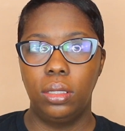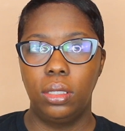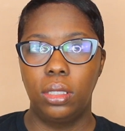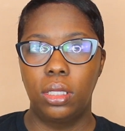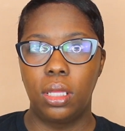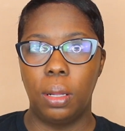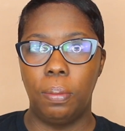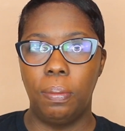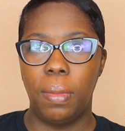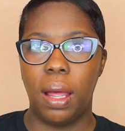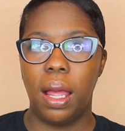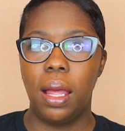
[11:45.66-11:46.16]

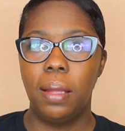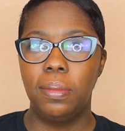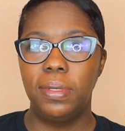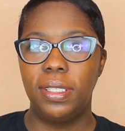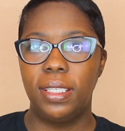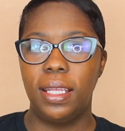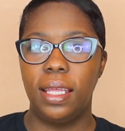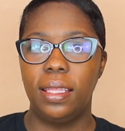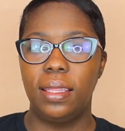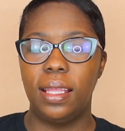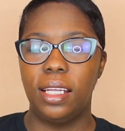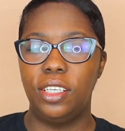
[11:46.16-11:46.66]
the mom
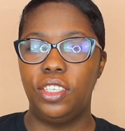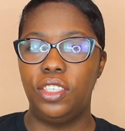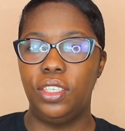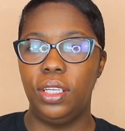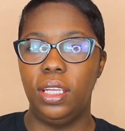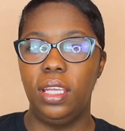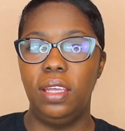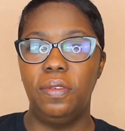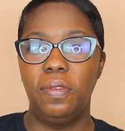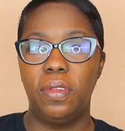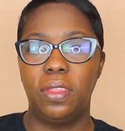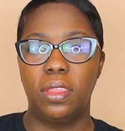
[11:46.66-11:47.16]
said that she
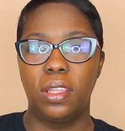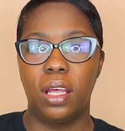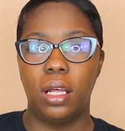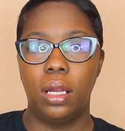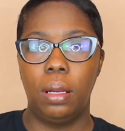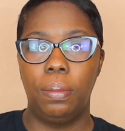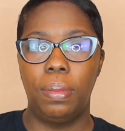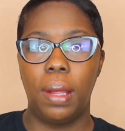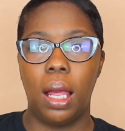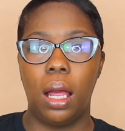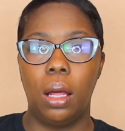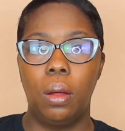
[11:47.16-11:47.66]
even thought
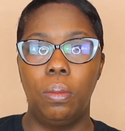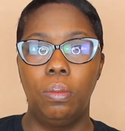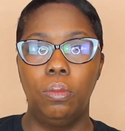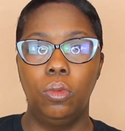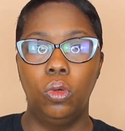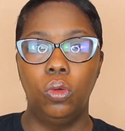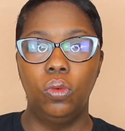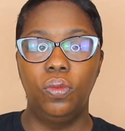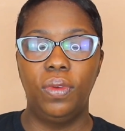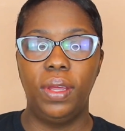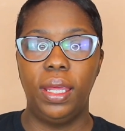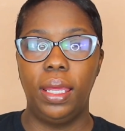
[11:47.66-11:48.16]
about
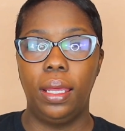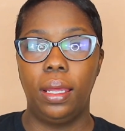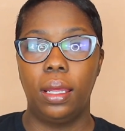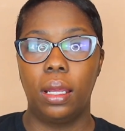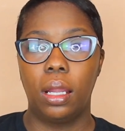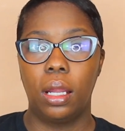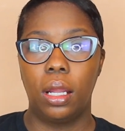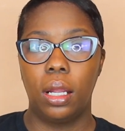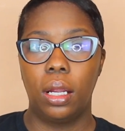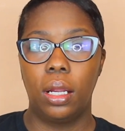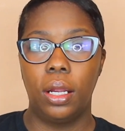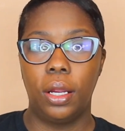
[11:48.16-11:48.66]
moving
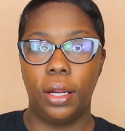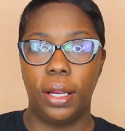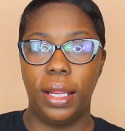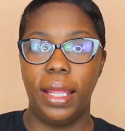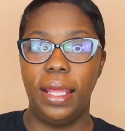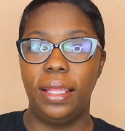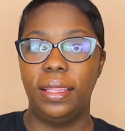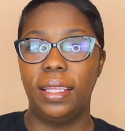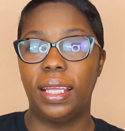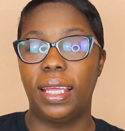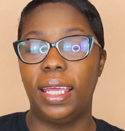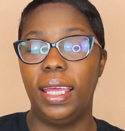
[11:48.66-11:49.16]
her
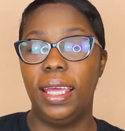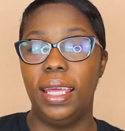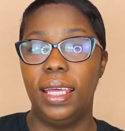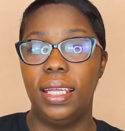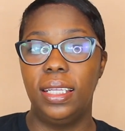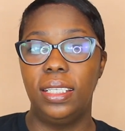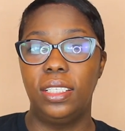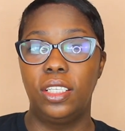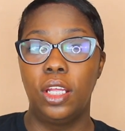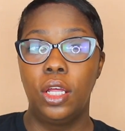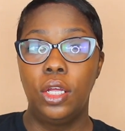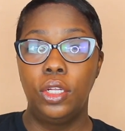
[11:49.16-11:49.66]
and the
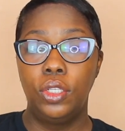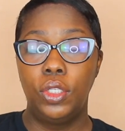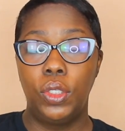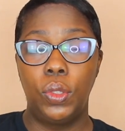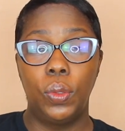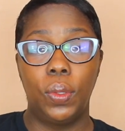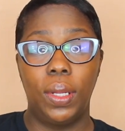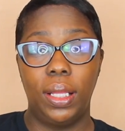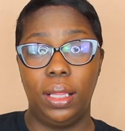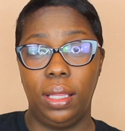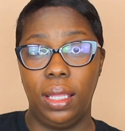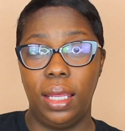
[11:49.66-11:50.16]
kids
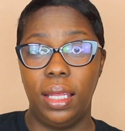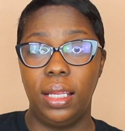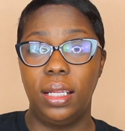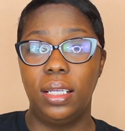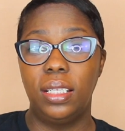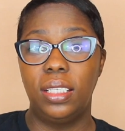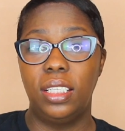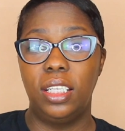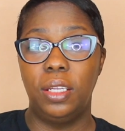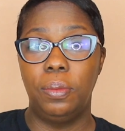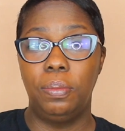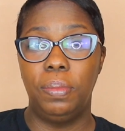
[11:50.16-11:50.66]
to
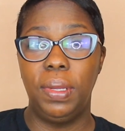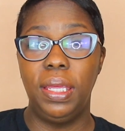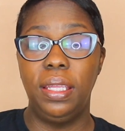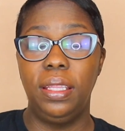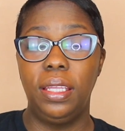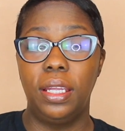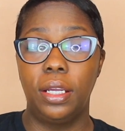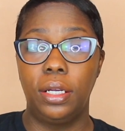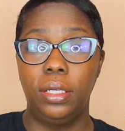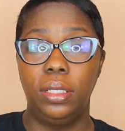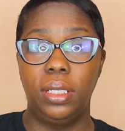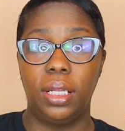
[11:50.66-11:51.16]
Atlanta to be
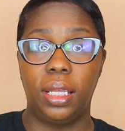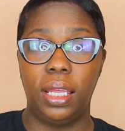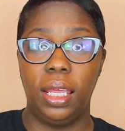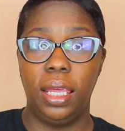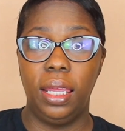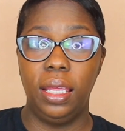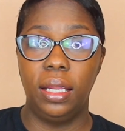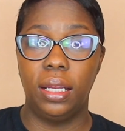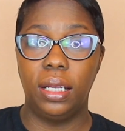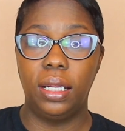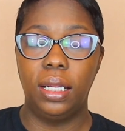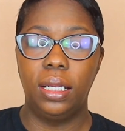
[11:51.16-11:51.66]
near
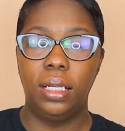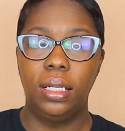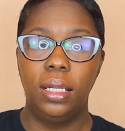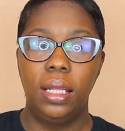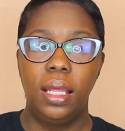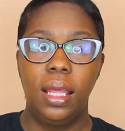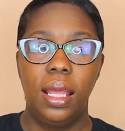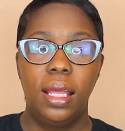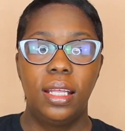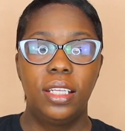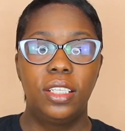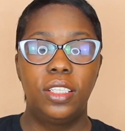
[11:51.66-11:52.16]
Nikita
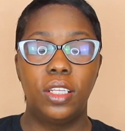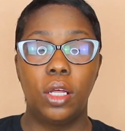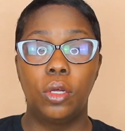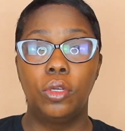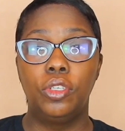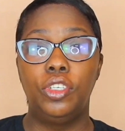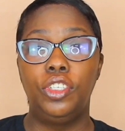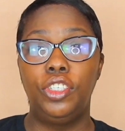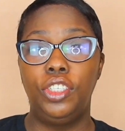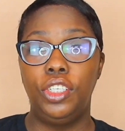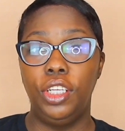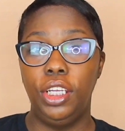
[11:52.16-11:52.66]
so
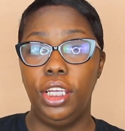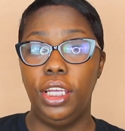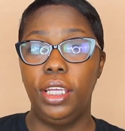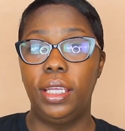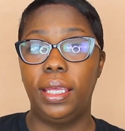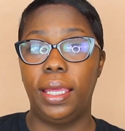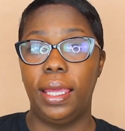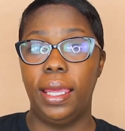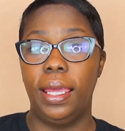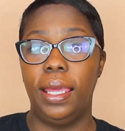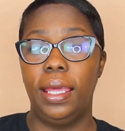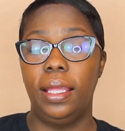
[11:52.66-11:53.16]
she
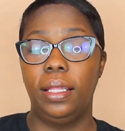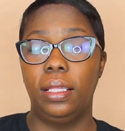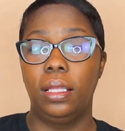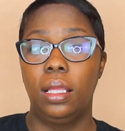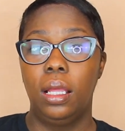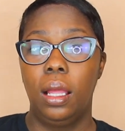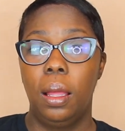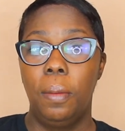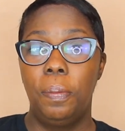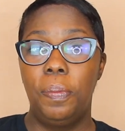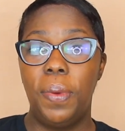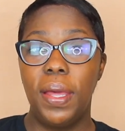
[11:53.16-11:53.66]
can
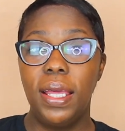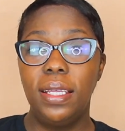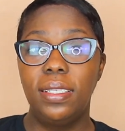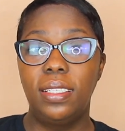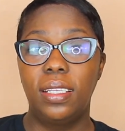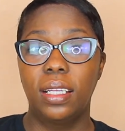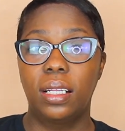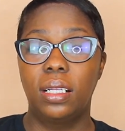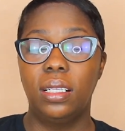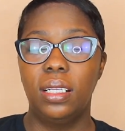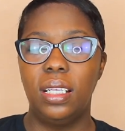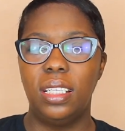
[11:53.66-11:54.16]

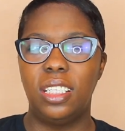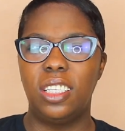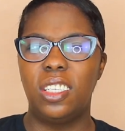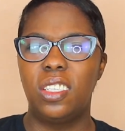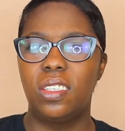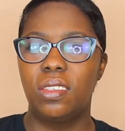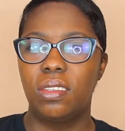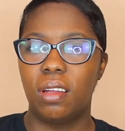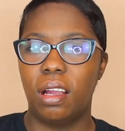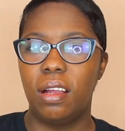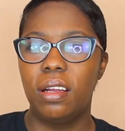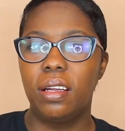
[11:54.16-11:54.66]
basically
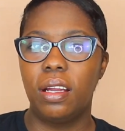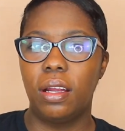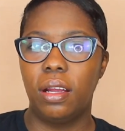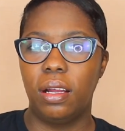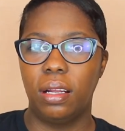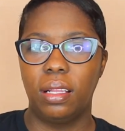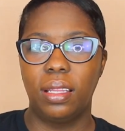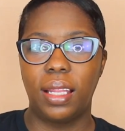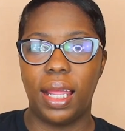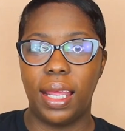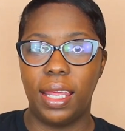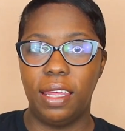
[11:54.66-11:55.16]
start
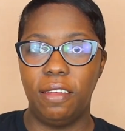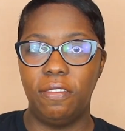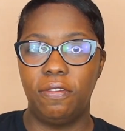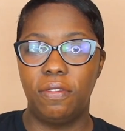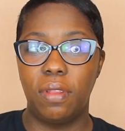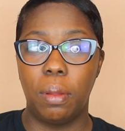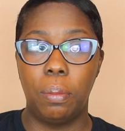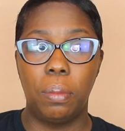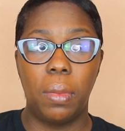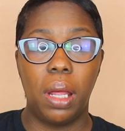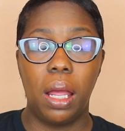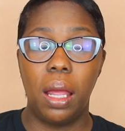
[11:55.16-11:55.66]
her life.
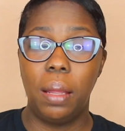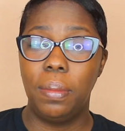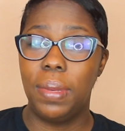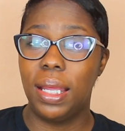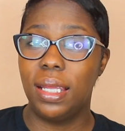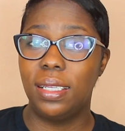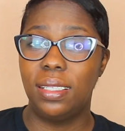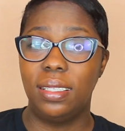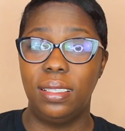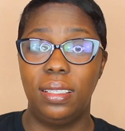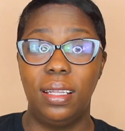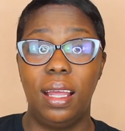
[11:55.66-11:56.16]
The mom
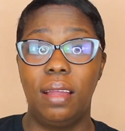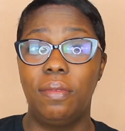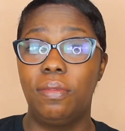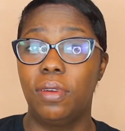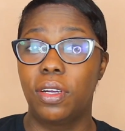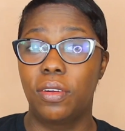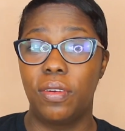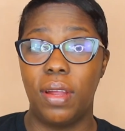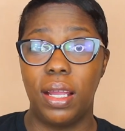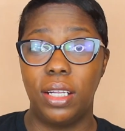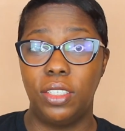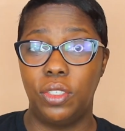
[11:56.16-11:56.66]
has
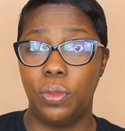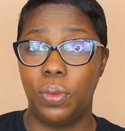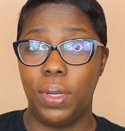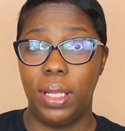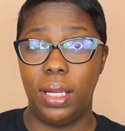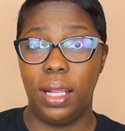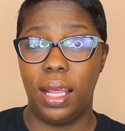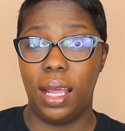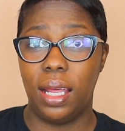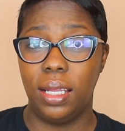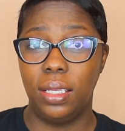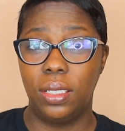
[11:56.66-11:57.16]
never
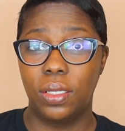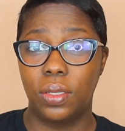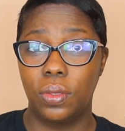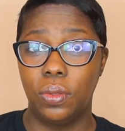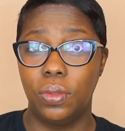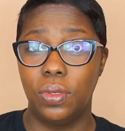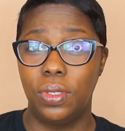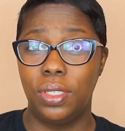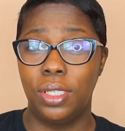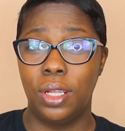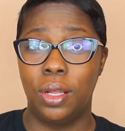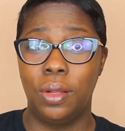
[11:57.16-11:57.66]
graduated high
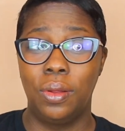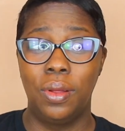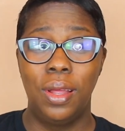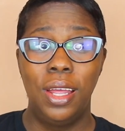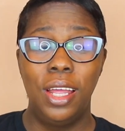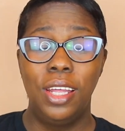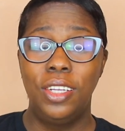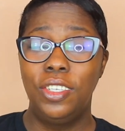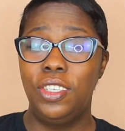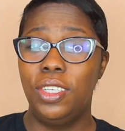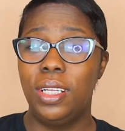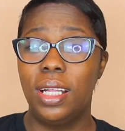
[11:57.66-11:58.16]
school, so
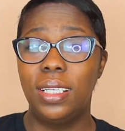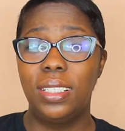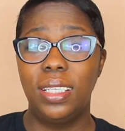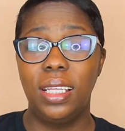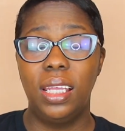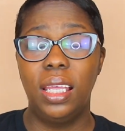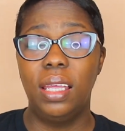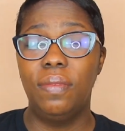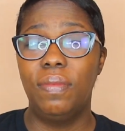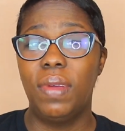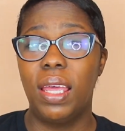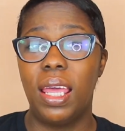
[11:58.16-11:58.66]
she doesn't
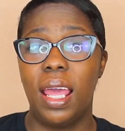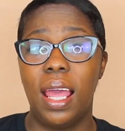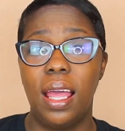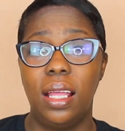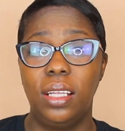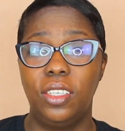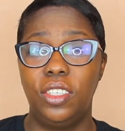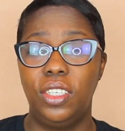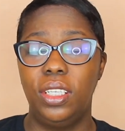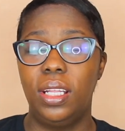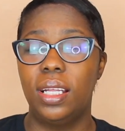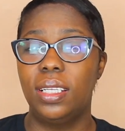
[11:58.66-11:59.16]
even
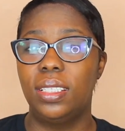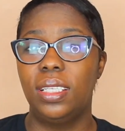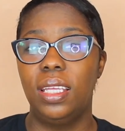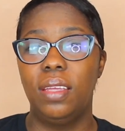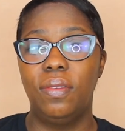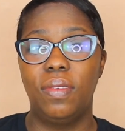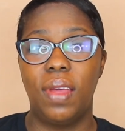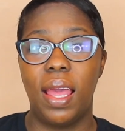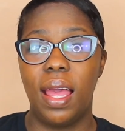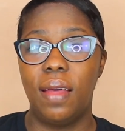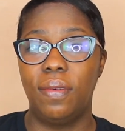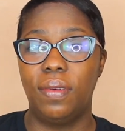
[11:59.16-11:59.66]

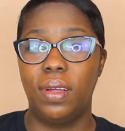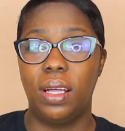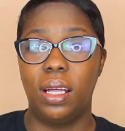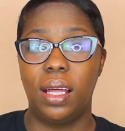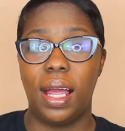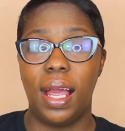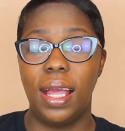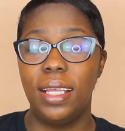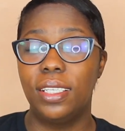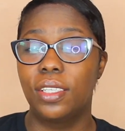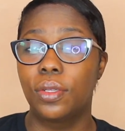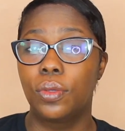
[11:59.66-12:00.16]
have a
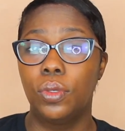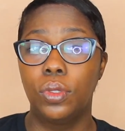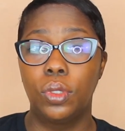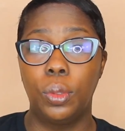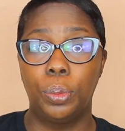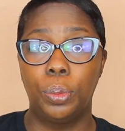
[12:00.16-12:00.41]
high school